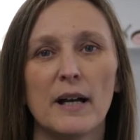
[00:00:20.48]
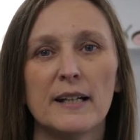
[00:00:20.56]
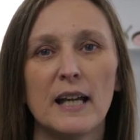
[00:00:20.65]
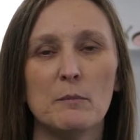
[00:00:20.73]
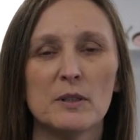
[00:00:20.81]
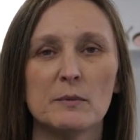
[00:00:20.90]
My
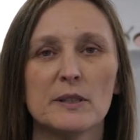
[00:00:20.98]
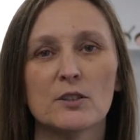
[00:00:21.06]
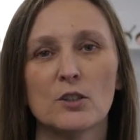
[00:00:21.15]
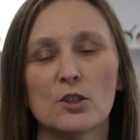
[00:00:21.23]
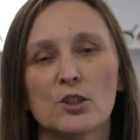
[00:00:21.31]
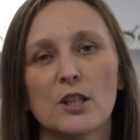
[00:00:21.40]
name is
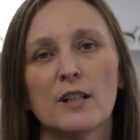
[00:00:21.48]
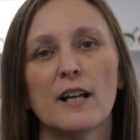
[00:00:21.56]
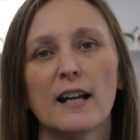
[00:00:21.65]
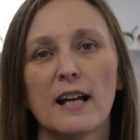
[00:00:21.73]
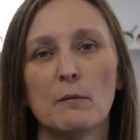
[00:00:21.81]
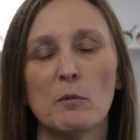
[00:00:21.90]
Mrs Cushion
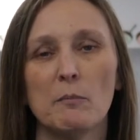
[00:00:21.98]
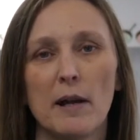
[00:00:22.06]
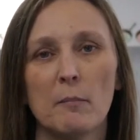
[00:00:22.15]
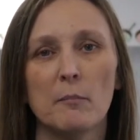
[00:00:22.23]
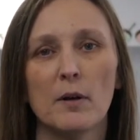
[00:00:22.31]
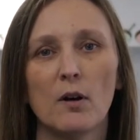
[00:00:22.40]
and I'm a
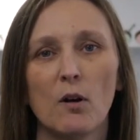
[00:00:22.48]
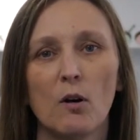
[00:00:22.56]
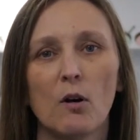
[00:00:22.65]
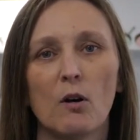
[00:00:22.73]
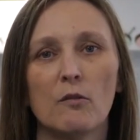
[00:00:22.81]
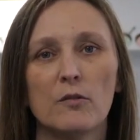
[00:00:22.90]
member
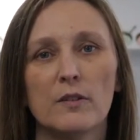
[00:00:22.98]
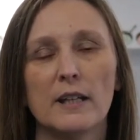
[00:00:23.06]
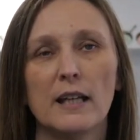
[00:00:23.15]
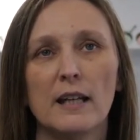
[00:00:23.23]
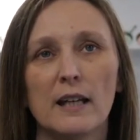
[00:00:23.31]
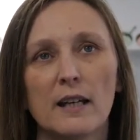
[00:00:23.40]
of
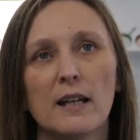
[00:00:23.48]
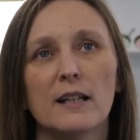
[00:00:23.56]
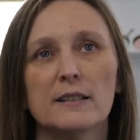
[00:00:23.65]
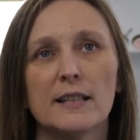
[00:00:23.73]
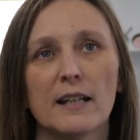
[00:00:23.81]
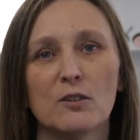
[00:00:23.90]
the
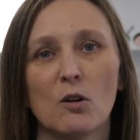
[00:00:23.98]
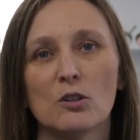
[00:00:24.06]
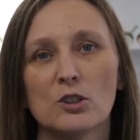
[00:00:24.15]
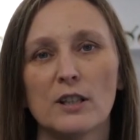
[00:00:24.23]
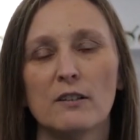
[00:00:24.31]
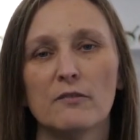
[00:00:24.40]

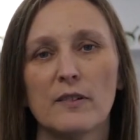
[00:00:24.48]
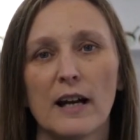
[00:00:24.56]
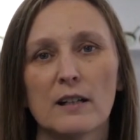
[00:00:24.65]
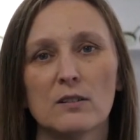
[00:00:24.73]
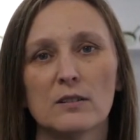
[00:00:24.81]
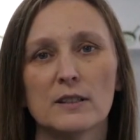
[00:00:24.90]
technology
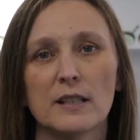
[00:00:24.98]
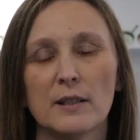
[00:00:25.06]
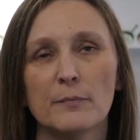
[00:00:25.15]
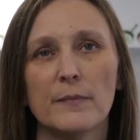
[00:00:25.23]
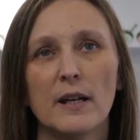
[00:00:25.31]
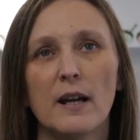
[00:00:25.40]

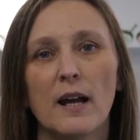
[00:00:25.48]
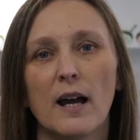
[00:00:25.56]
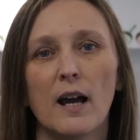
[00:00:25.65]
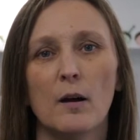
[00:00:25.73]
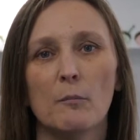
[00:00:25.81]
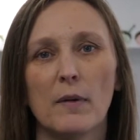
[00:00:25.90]
faculty.
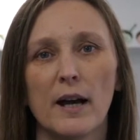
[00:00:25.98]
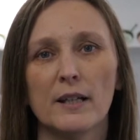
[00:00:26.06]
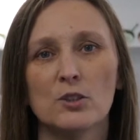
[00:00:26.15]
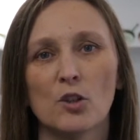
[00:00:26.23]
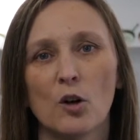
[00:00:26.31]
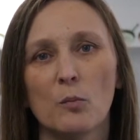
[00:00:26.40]

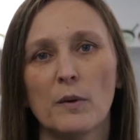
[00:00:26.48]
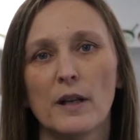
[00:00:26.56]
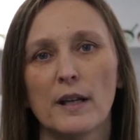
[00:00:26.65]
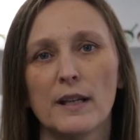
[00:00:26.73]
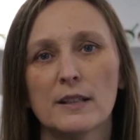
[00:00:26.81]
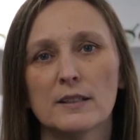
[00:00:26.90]
My job
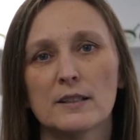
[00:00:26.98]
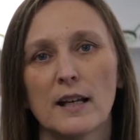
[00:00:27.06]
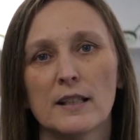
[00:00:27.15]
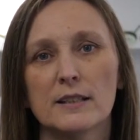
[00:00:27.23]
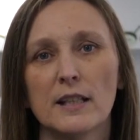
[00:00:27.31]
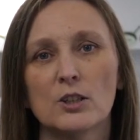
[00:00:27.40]
is
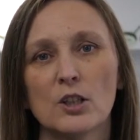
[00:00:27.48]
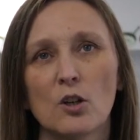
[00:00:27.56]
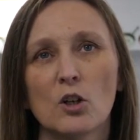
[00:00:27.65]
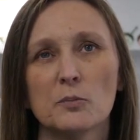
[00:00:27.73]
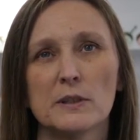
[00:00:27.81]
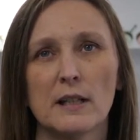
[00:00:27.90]
uh, teaching
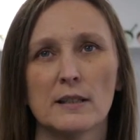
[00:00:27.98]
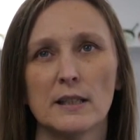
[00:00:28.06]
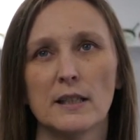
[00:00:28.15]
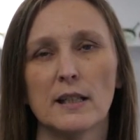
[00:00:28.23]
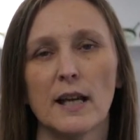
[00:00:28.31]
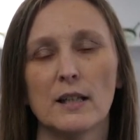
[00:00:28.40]

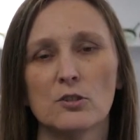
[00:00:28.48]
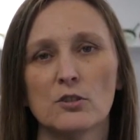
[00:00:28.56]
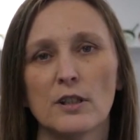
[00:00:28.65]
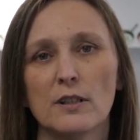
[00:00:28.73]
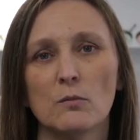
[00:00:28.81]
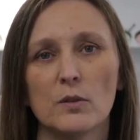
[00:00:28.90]
hospitality and
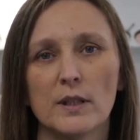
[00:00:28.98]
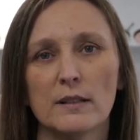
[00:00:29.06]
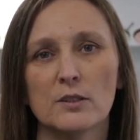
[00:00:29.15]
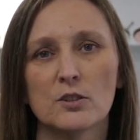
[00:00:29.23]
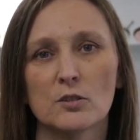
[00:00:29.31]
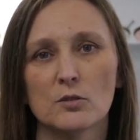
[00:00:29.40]
catering
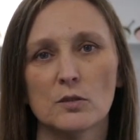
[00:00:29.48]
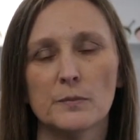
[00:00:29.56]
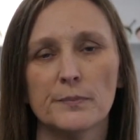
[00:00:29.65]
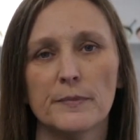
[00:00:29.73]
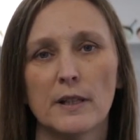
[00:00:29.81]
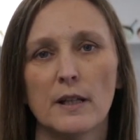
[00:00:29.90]
within the school.